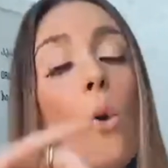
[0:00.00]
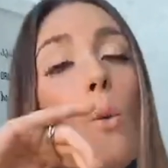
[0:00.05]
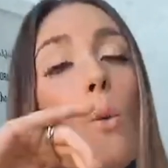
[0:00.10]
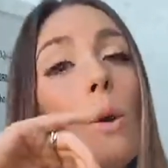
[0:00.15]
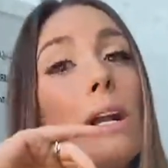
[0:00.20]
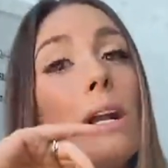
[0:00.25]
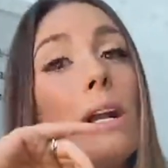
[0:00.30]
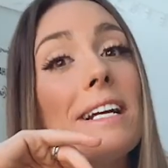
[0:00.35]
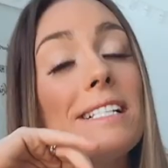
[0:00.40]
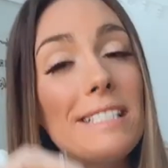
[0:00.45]

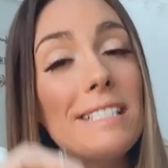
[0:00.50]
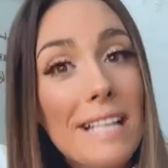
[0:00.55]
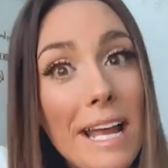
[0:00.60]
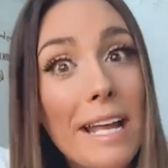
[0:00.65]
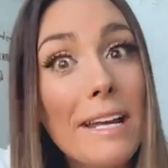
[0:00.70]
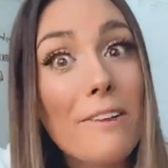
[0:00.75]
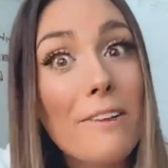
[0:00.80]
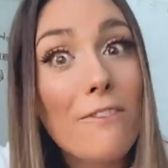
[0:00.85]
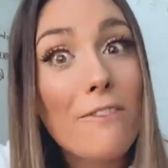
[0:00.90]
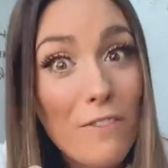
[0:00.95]
When I
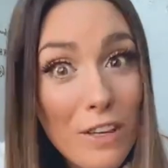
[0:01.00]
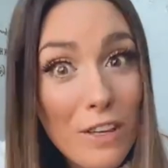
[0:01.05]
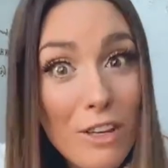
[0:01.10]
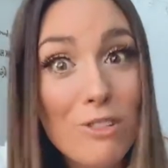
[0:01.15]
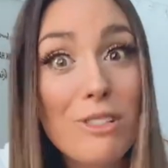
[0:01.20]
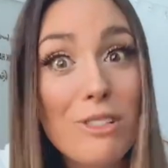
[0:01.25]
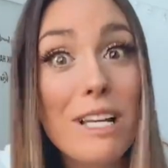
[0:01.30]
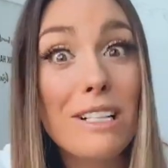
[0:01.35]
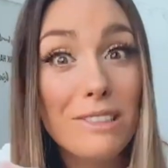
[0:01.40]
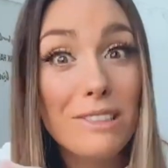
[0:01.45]
say it
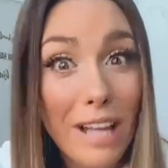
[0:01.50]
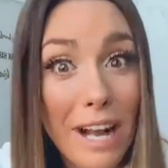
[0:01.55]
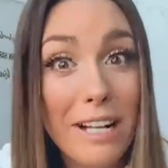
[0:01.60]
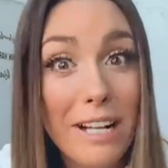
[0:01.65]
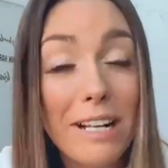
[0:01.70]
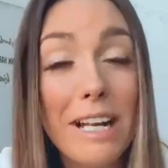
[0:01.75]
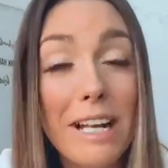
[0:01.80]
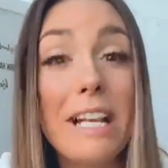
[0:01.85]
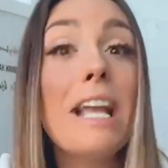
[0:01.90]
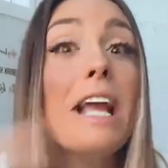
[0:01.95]
feels like
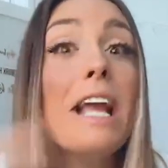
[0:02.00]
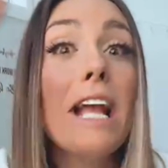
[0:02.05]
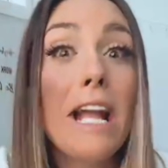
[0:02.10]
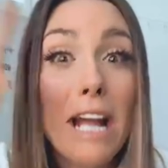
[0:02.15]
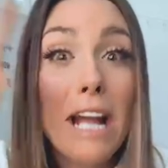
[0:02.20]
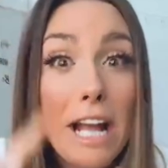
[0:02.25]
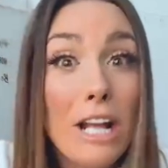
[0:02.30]
lightning